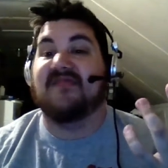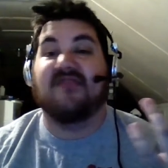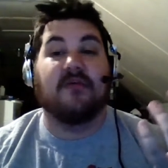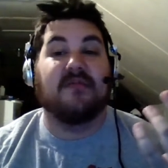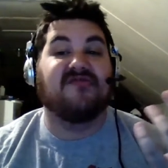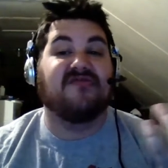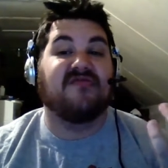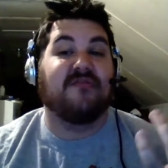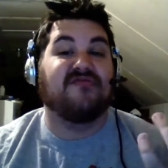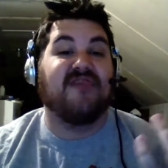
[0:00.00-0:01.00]
is telling me she's the
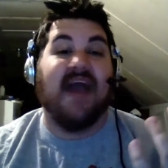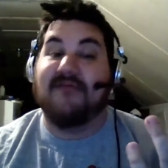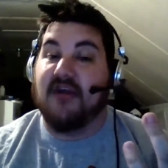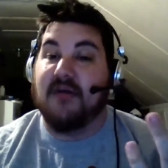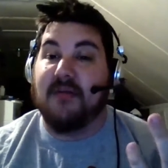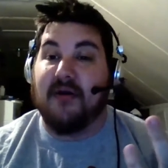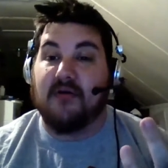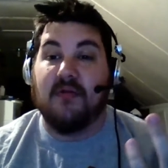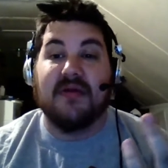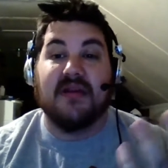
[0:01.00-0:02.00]
first African
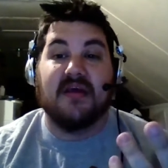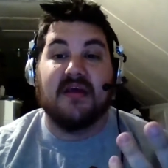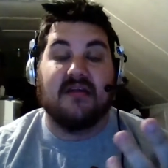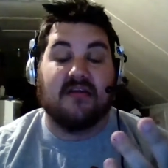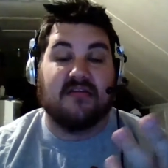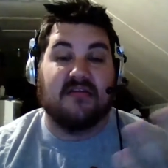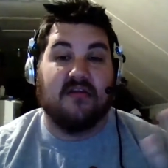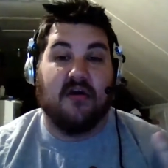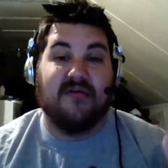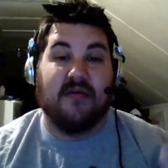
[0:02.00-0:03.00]
American woman inducted in the
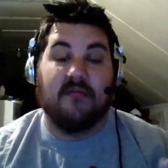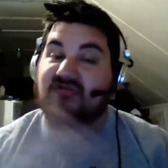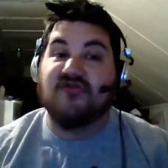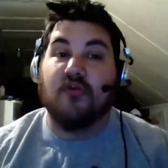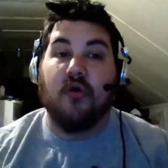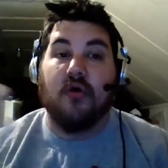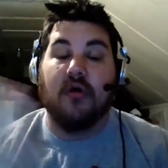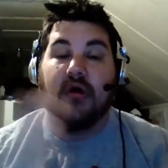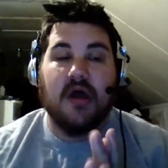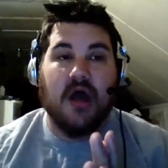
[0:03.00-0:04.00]
Hall of Fame, which is cool.
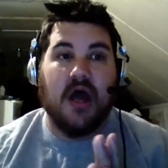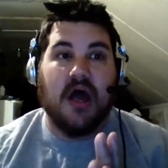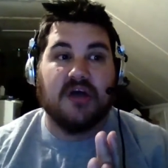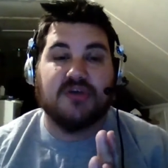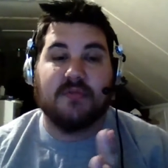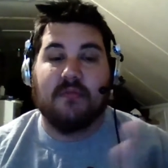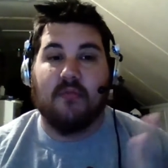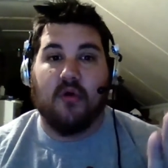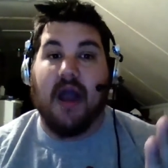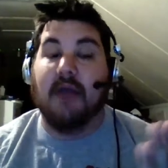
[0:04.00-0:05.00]
Uh, should be
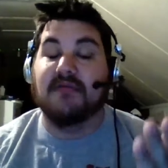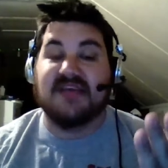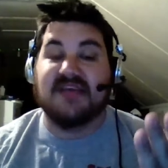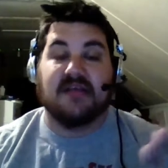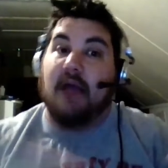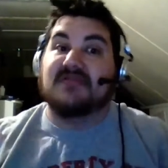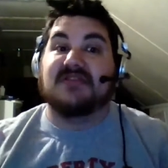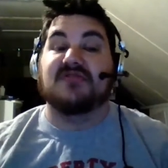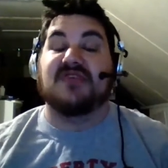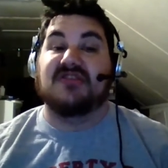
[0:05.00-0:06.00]
more. I would say I would
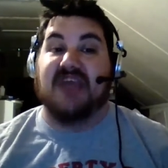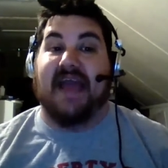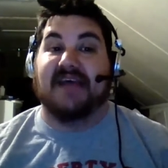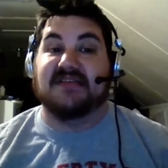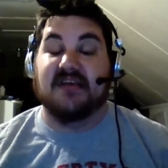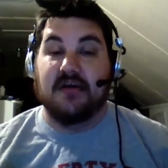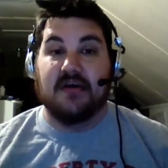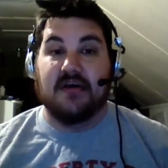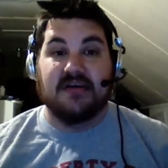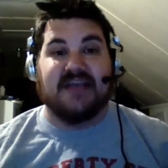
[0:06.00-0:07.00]
still say Jazz.
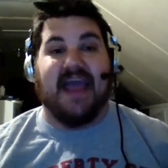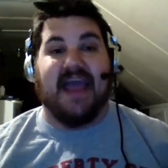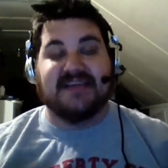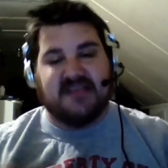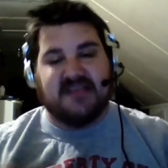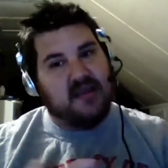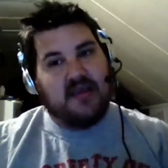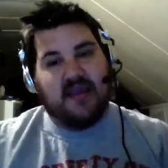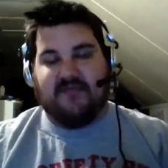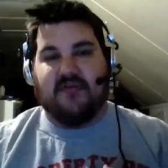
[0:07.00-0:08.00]
Jazz.
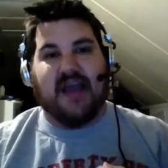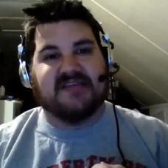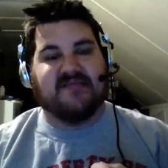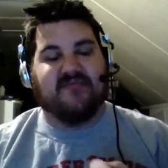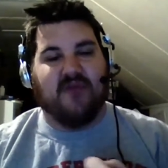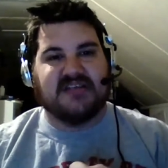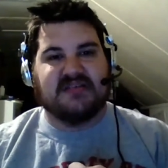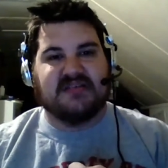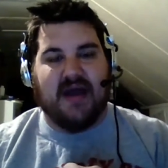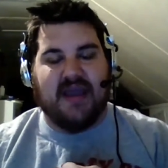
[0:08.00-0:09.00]
If you guys have
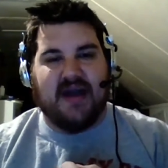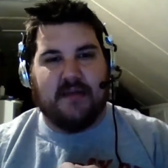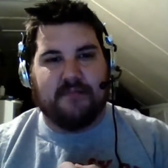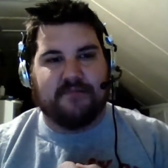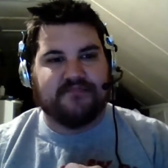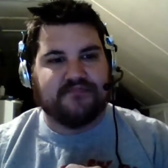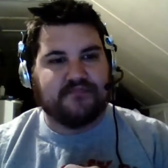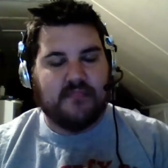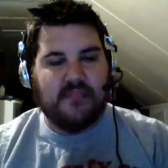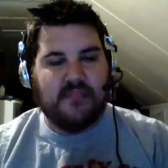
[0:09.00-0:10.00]
watched my um
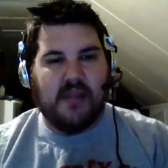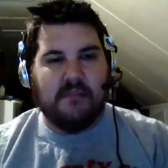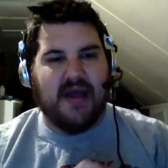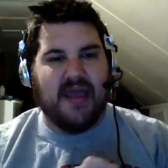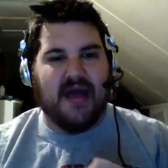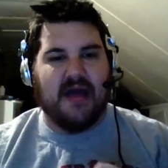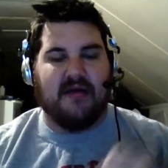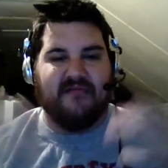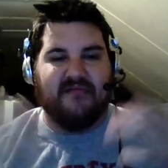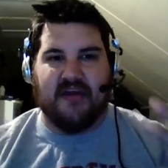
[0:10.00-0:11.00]
my
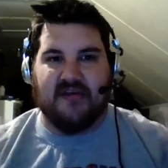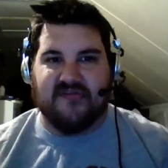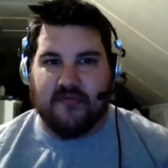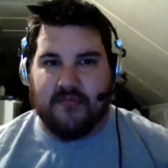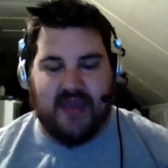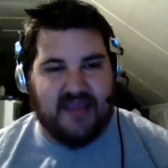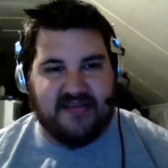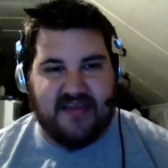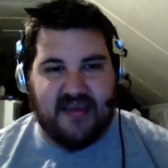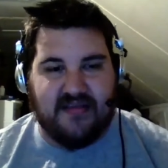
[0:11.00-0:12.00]
uh, videos from
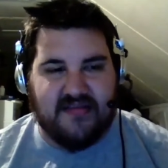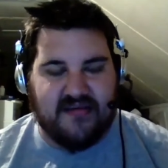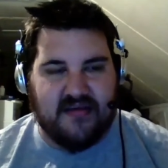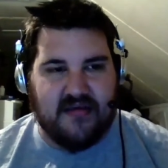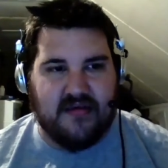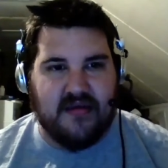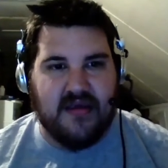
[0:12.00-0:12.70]
18 to